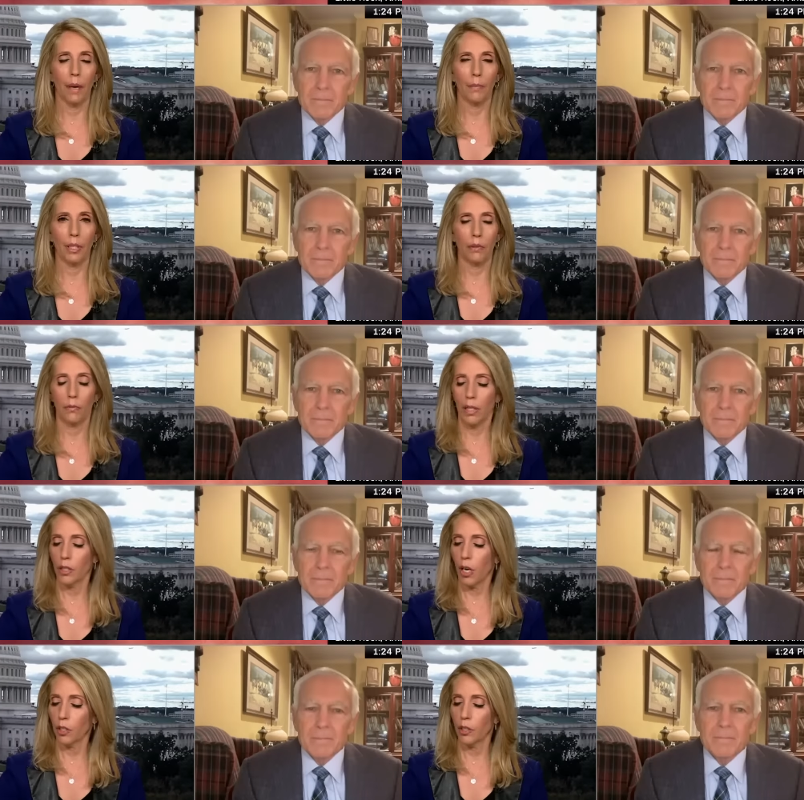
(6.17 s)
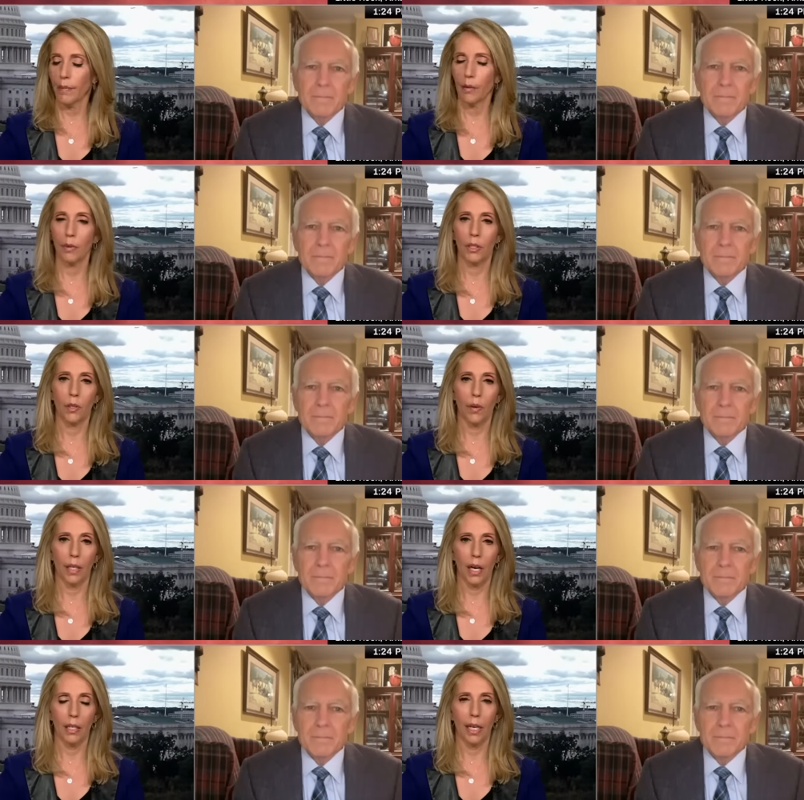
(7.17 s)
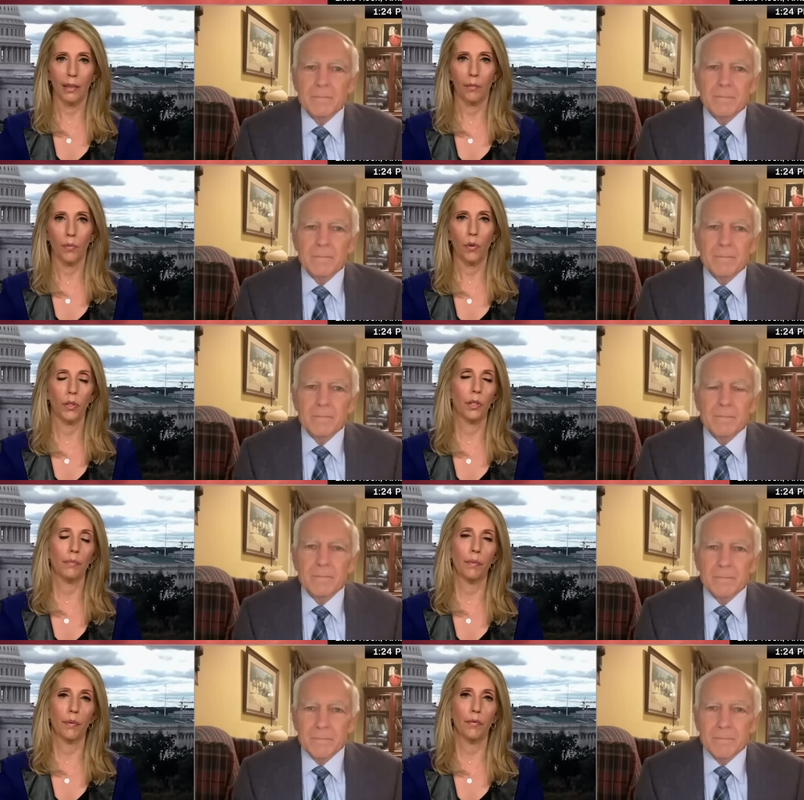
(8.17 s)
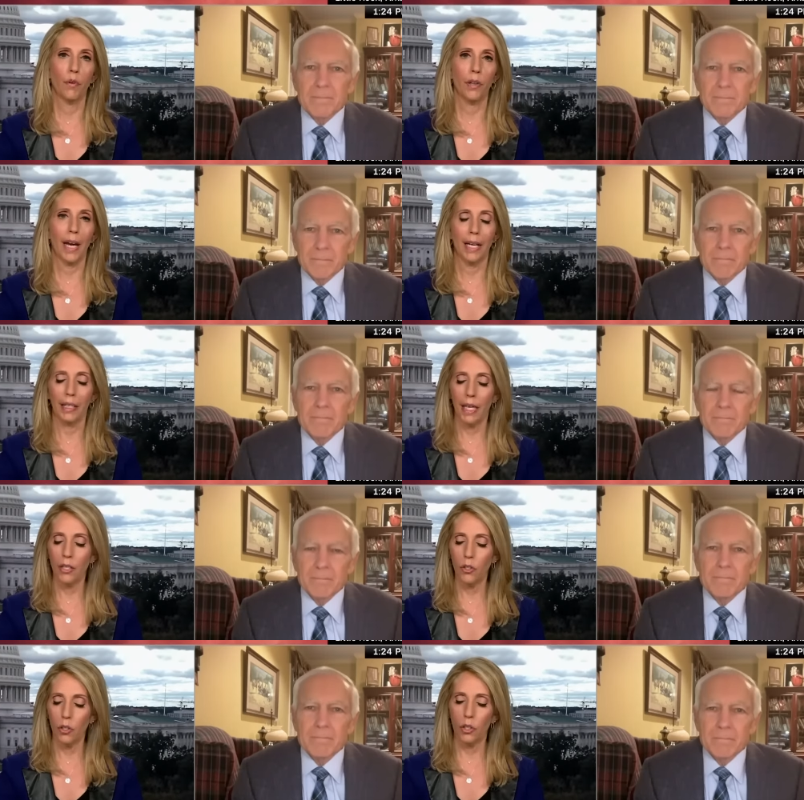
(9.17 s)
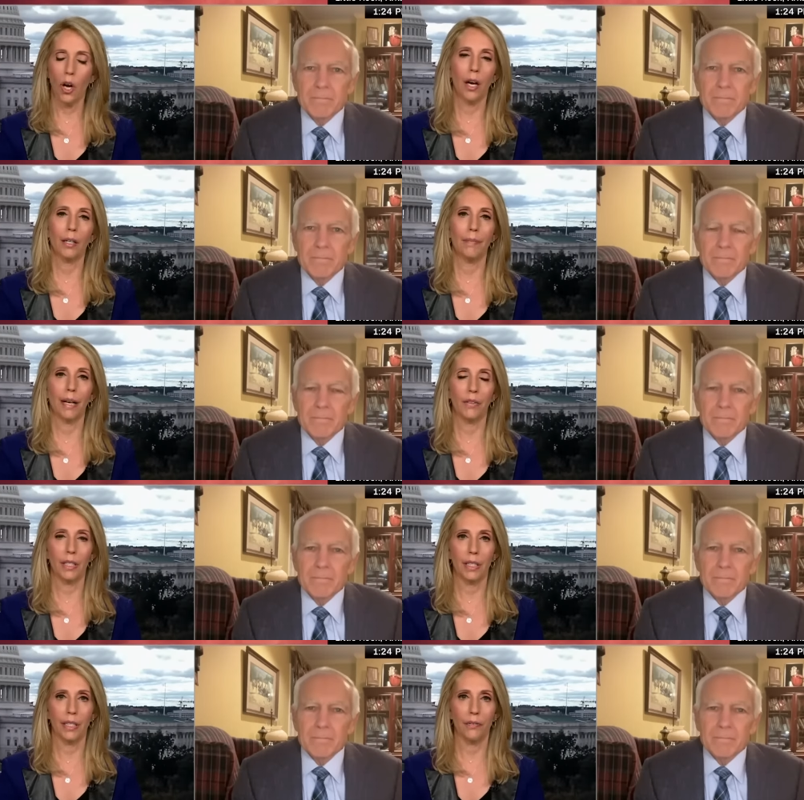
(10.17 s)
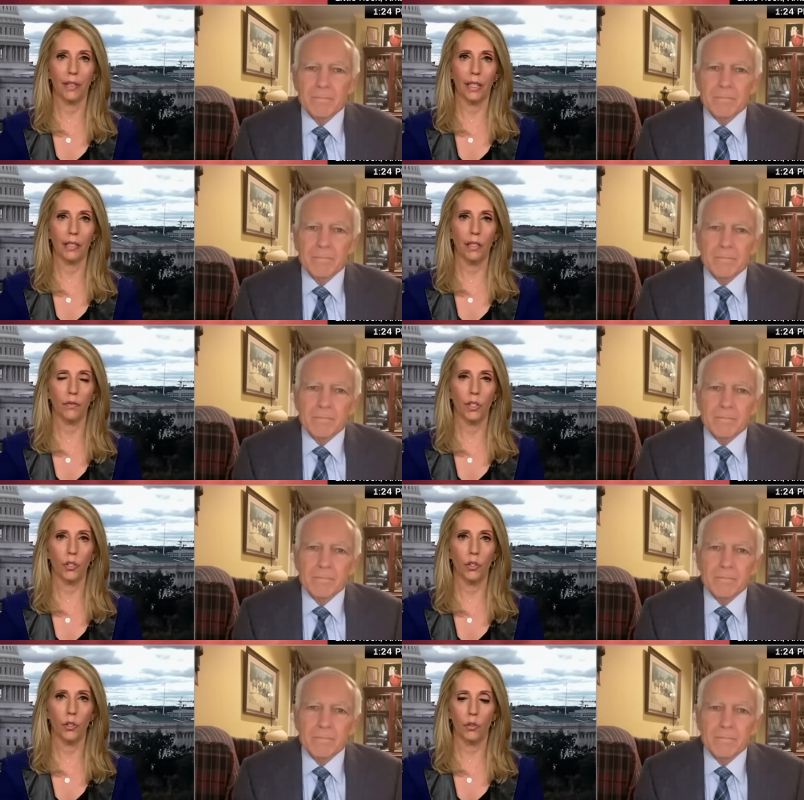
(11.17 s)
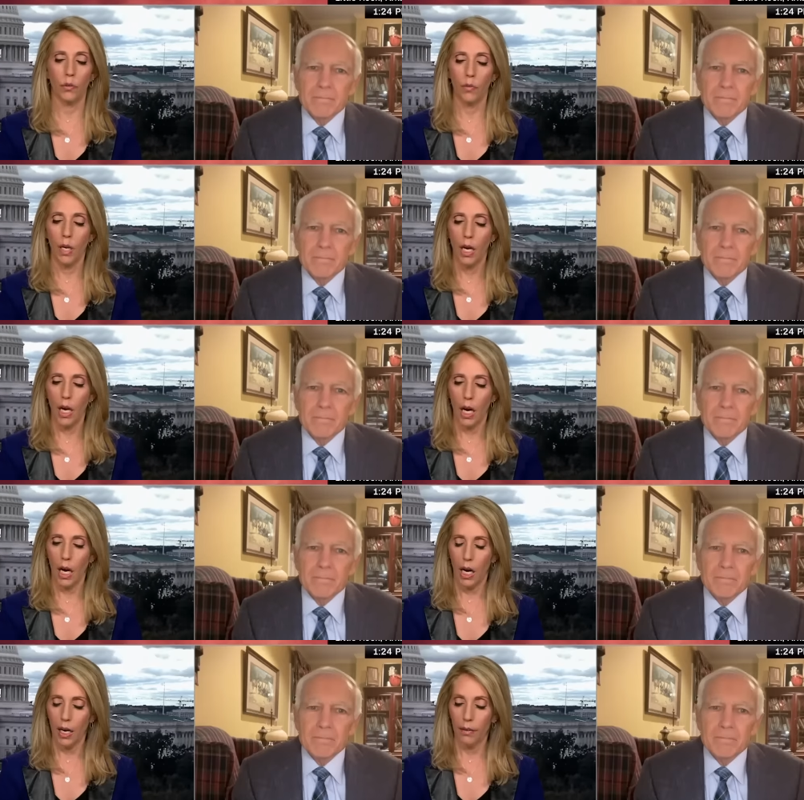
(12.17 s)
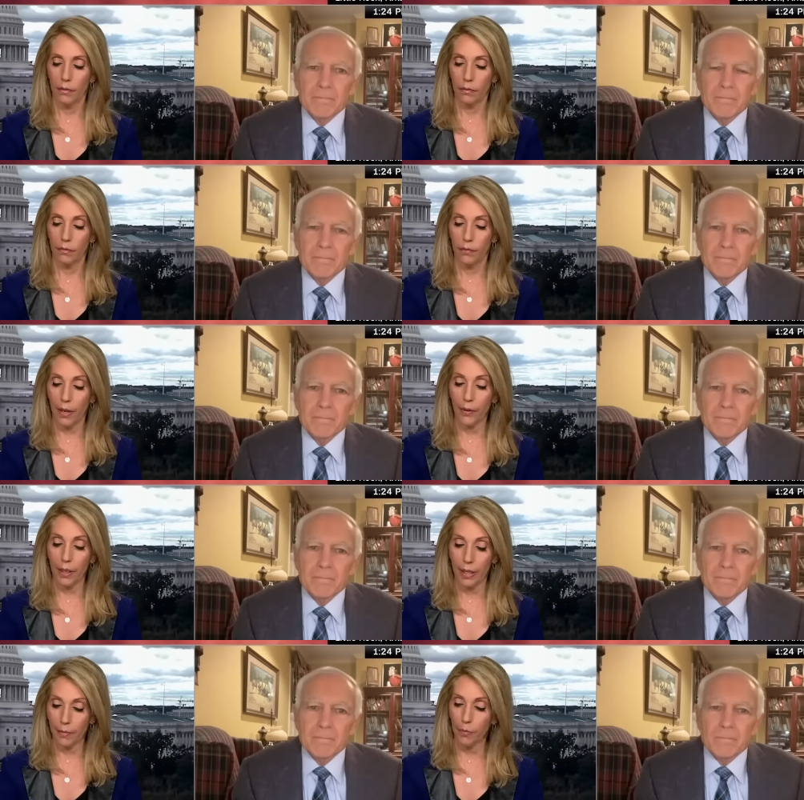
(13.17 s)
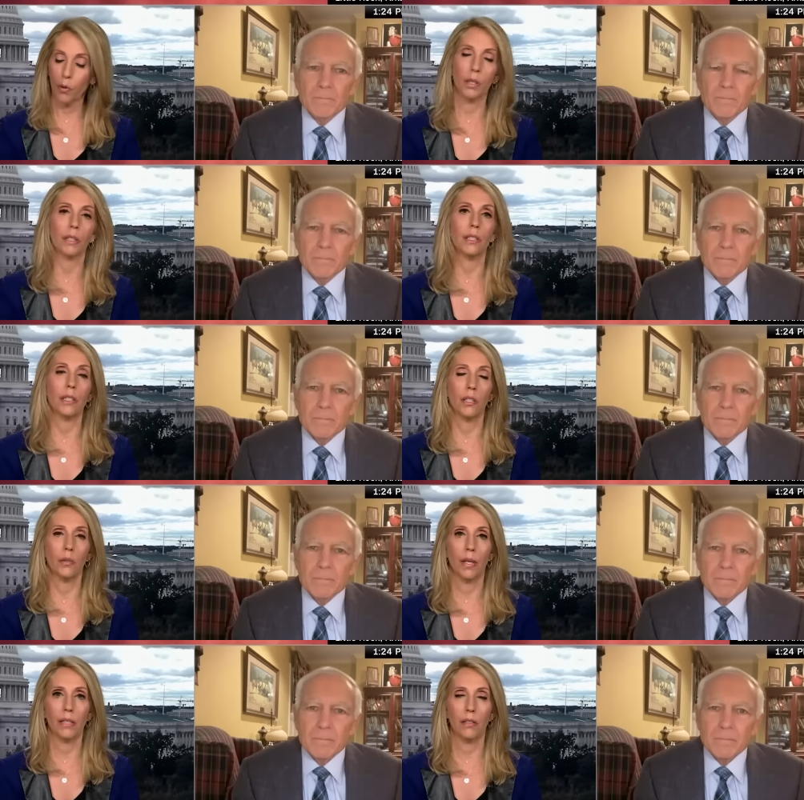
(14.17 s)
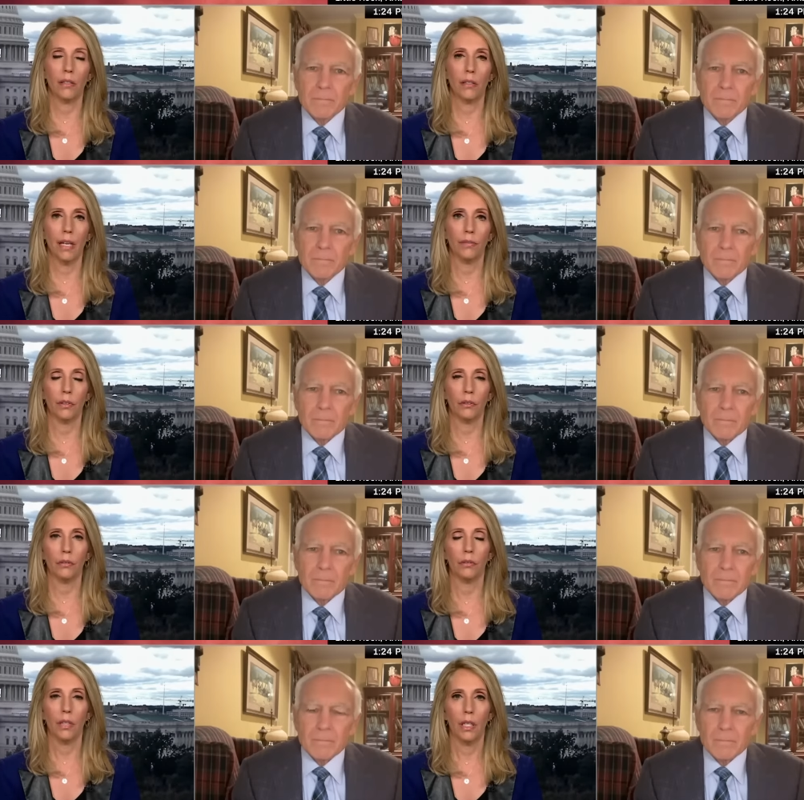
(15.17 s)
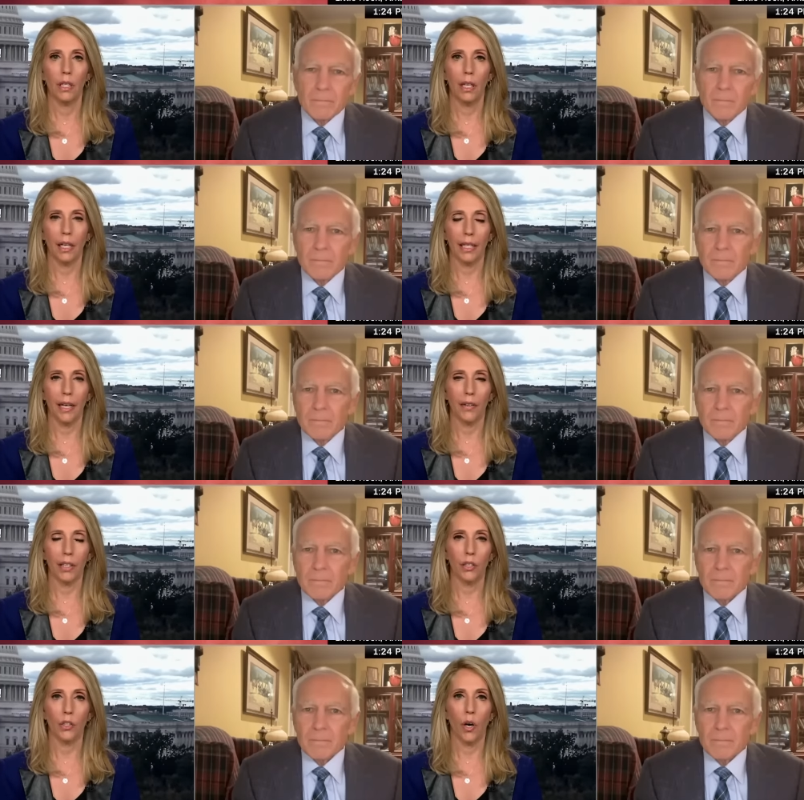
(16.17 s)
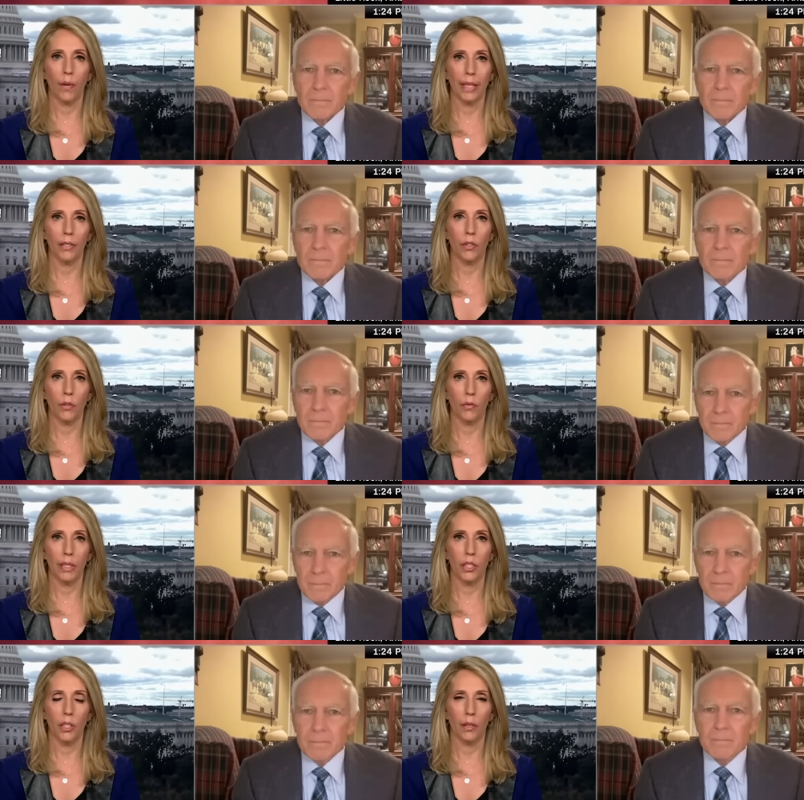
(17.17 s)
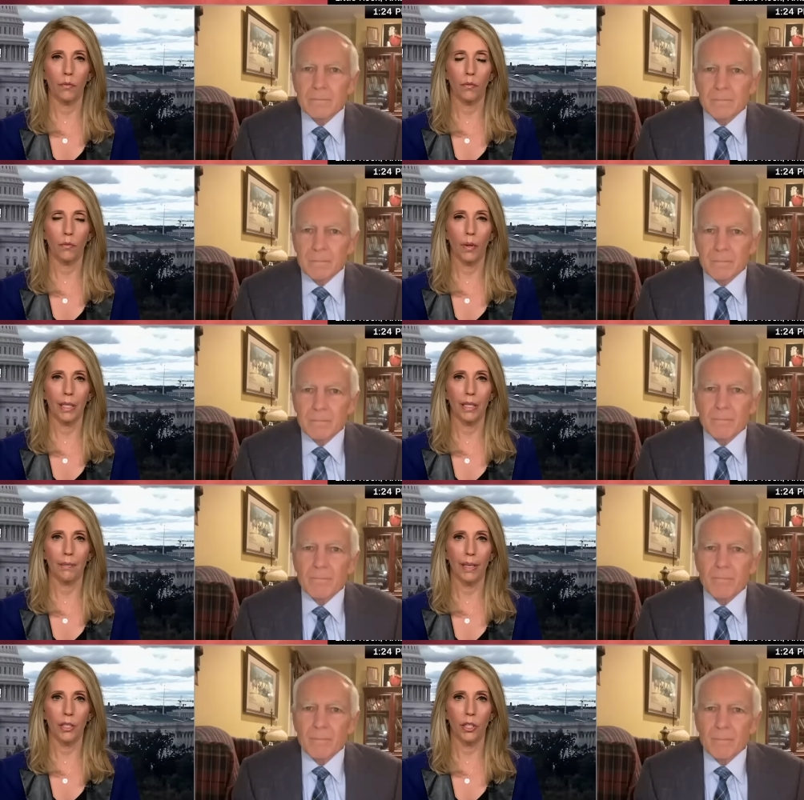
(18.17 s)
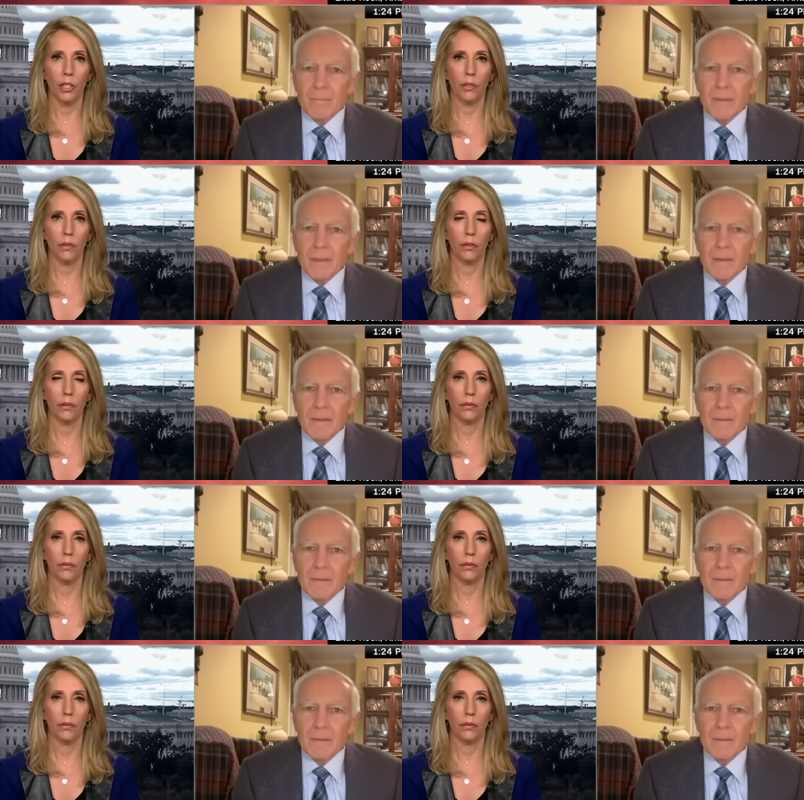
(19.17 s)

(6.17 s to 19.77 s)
Speaker 1: I'm going to want to talk to you about what's going on at the border. But before that, can you just talk about the significance of these two uh, very important U.S. naval uh, carriers going into the region and what it is meant to do?